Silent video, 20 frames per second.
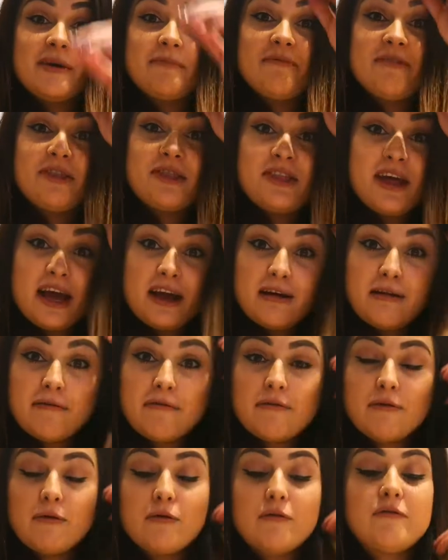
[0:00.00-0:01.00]
I'm
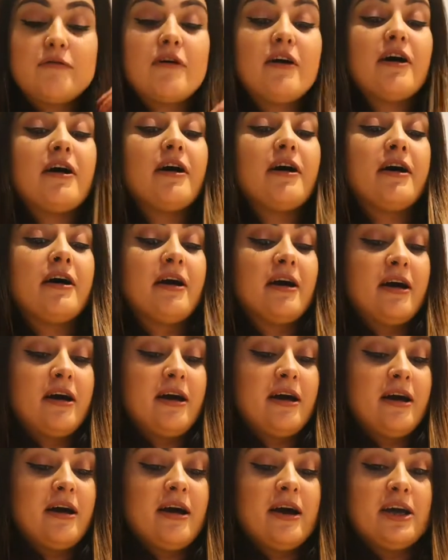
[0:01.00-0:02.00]
thankful for her,
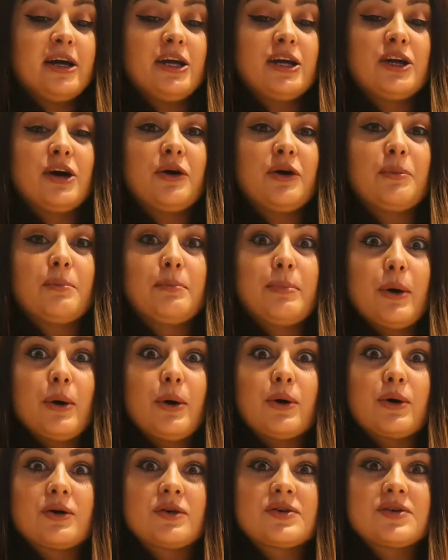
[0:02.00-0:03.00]
you know,
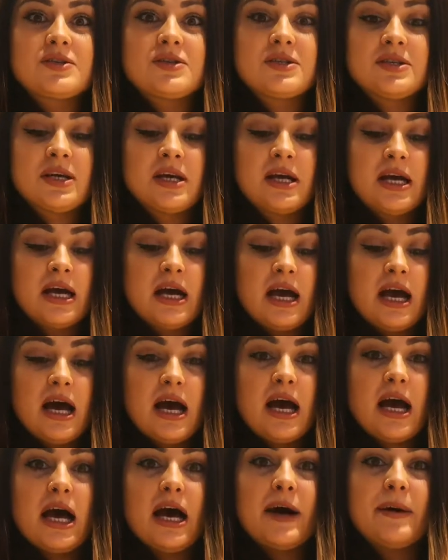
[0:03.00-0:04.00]
box.
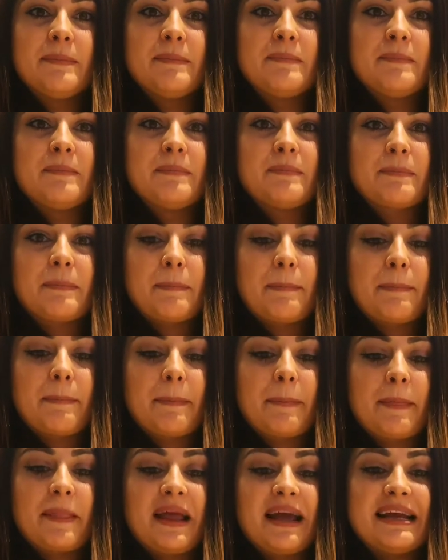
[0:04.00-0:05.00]

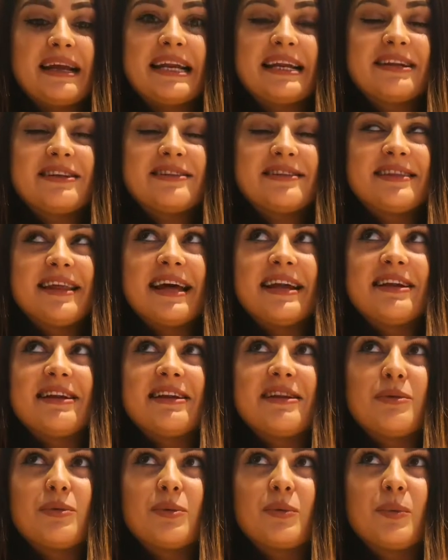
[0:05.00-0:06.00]
And
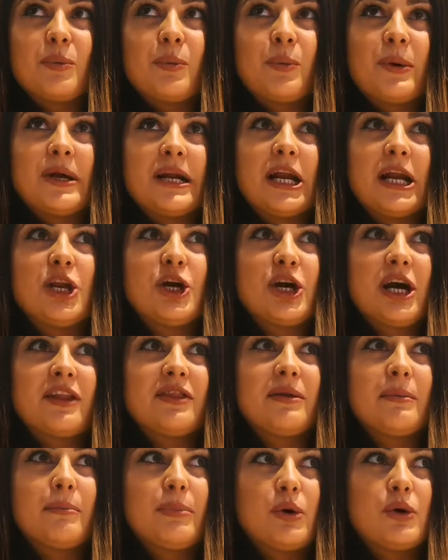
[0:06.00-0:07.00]
then when I look
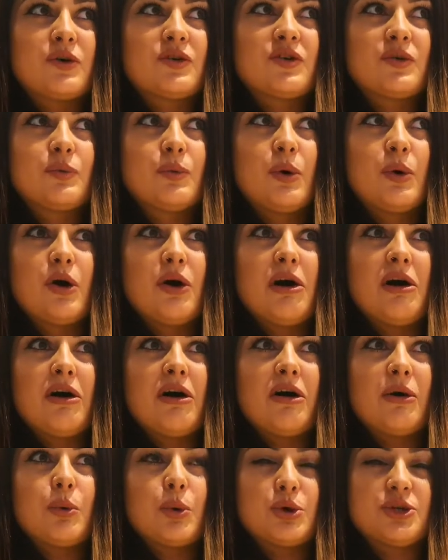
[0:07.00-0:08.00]
at the box,
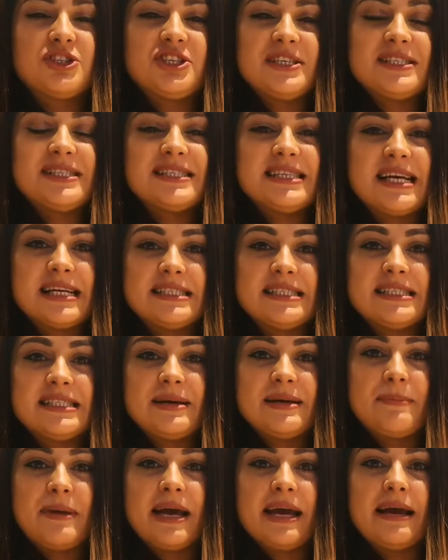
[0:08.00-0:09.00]
what she sent
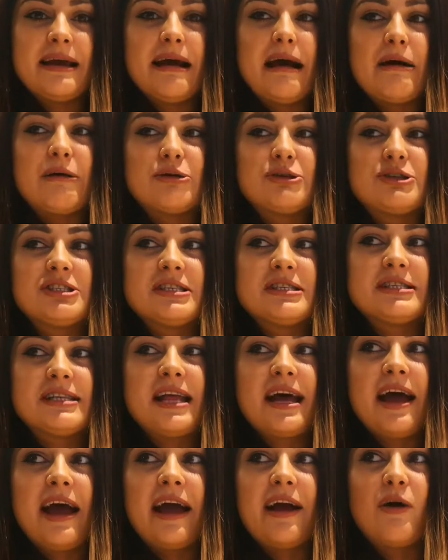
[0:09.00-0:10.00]
to me, I was
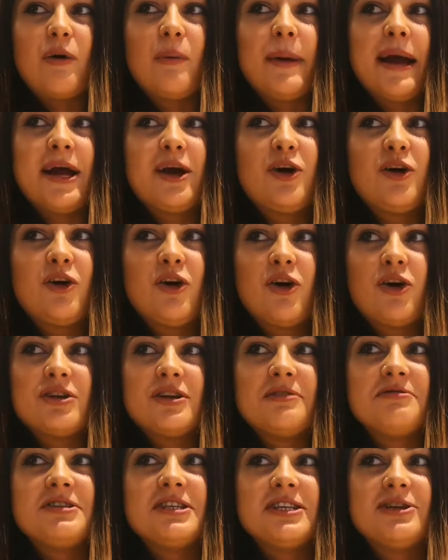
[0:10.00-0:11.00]
just like, oh my
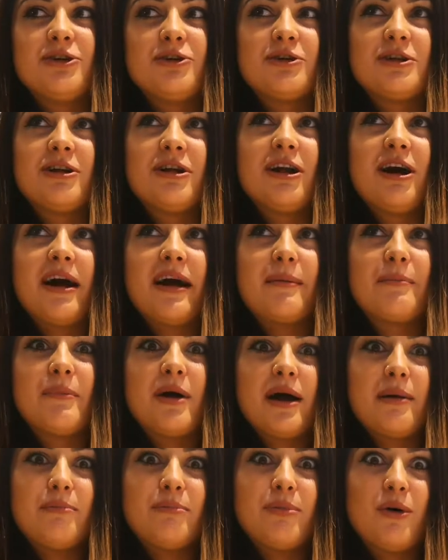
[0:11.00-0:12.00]
god, if she's not gonna like
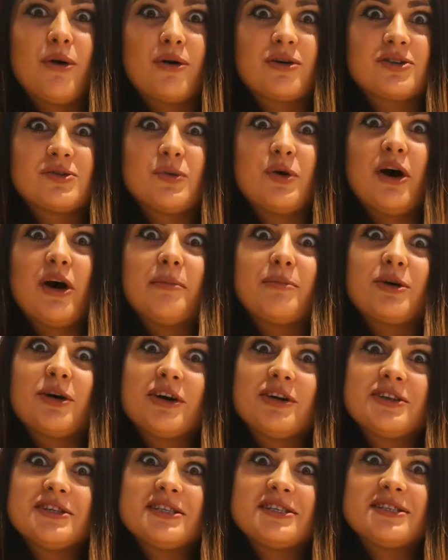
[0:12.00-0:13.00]
my box, what I'm
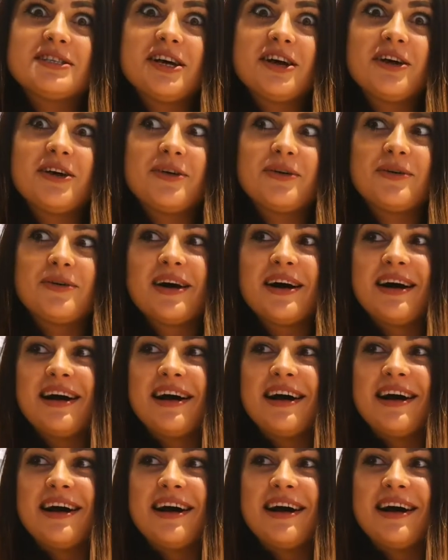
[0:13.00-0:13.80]
going to do?